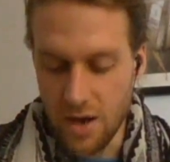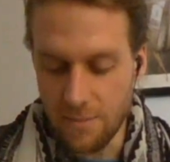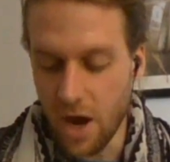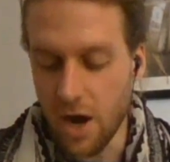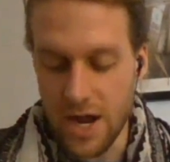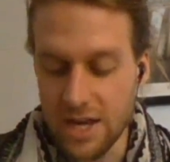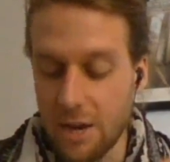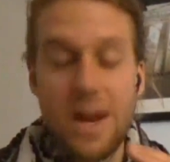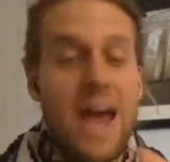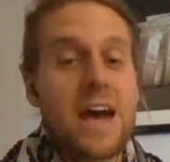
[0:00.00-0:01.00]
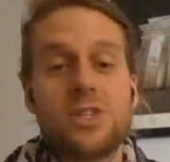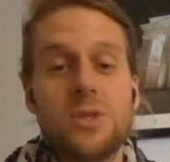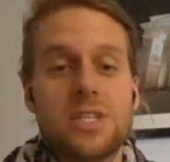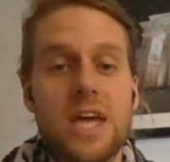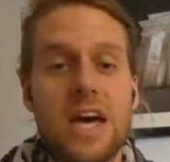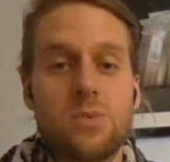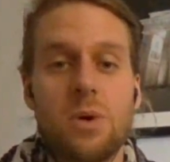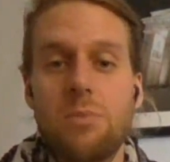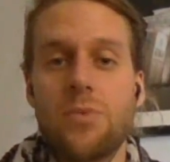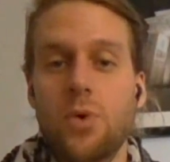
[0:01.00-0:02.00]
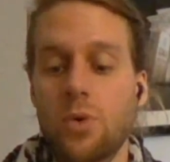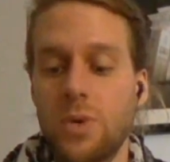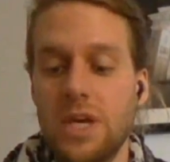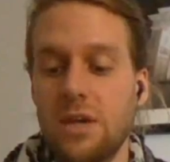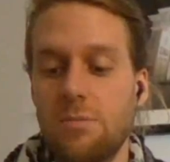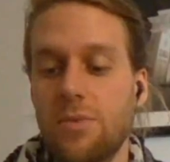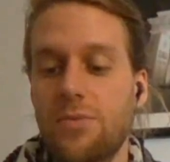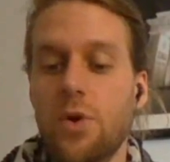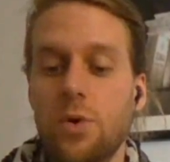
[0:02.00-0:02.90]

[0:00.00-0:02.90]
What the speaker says: All right, and I'm going to ask you this last one before we